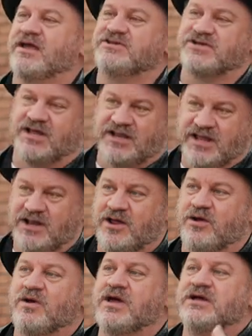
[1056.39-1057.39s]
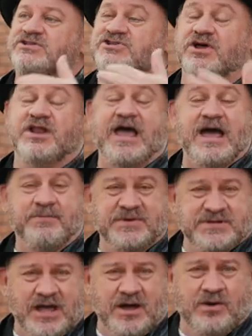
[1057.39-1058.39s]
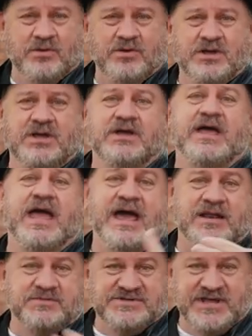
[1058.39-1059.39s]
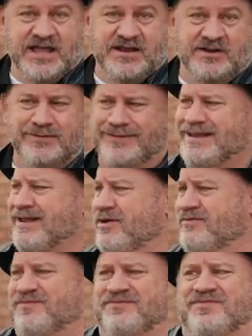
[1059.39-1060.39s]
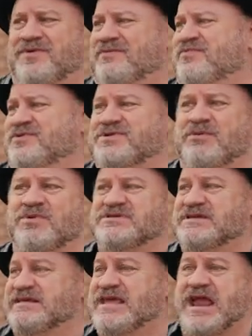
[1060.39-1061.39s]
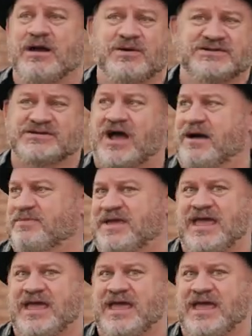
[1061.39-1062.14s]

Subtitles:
night, Jay Leno, Judd Apatow, mm-hmm. Adam Sandler, then for some reason, Carrot Top